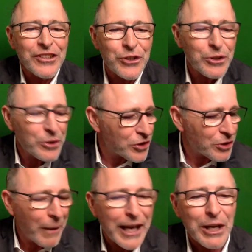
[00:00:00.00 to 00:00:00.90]
to,
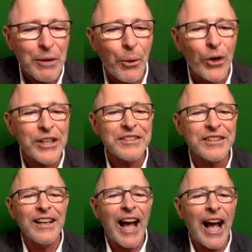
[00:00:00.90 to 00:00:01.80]
to make a point,
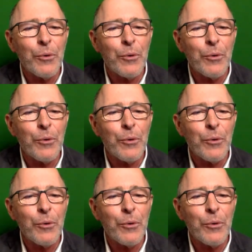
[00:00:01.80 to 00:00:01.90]
I